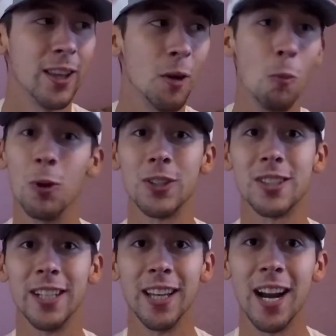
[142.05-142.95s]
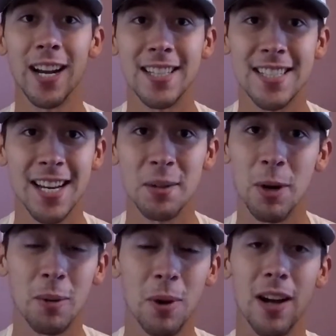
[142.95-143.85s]
the worst thing that I could say
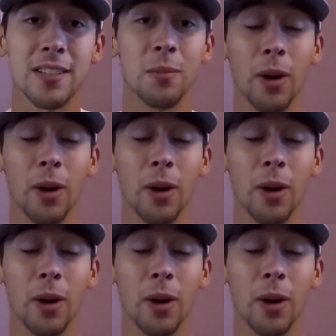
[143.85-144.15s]
about Boston,